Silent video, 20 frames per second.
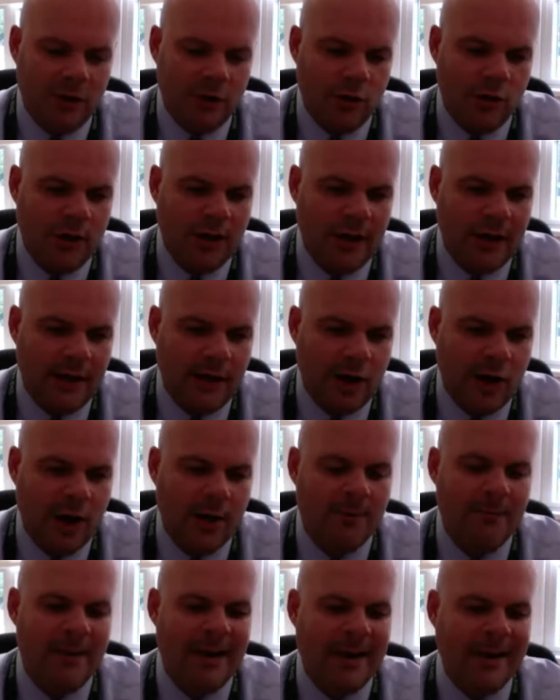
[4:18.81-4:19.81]
you can't
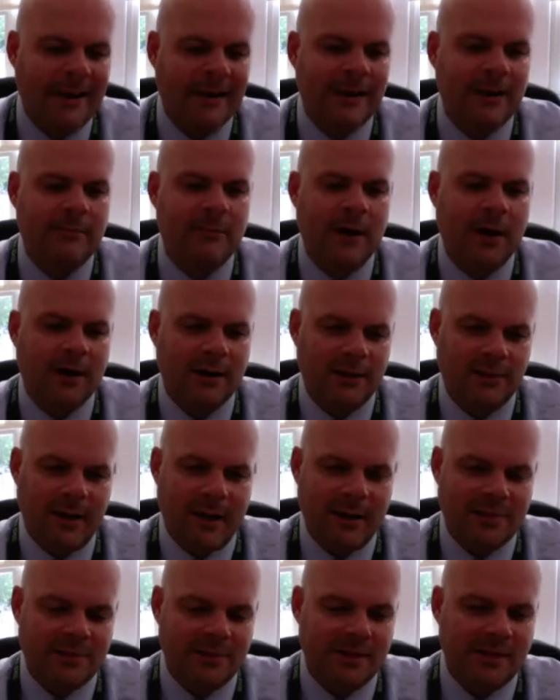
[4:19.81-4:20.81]
automatically mark them
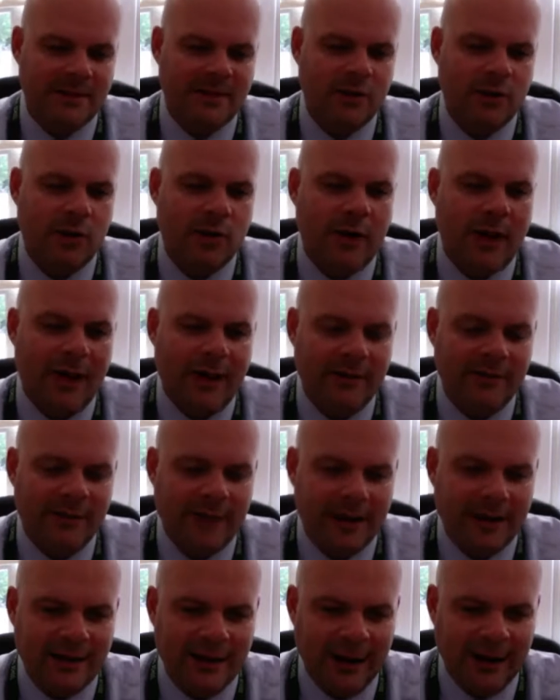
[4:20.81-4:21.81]
absent until you have
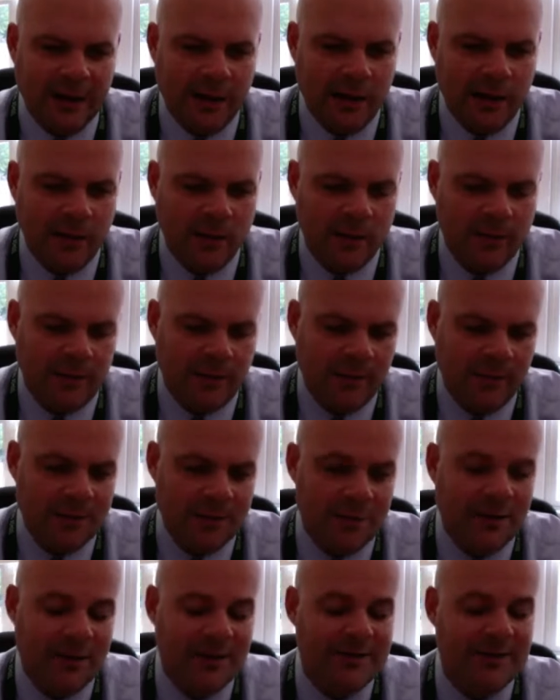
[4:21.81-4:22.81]
that dialogue with
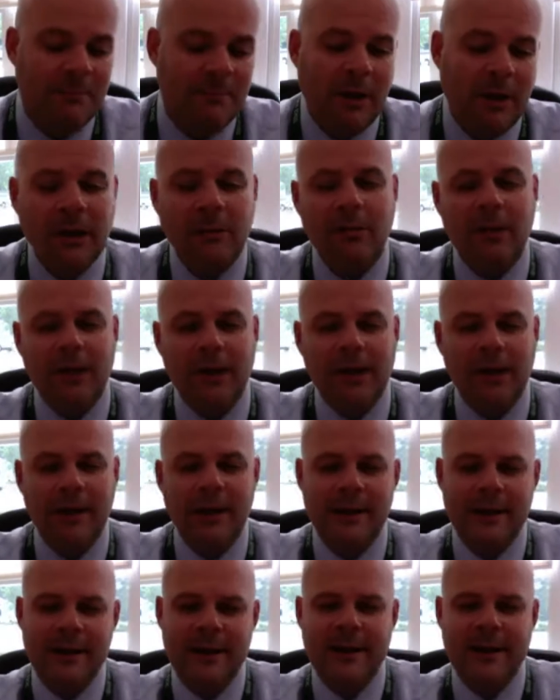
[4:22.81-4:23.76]
families, because it may be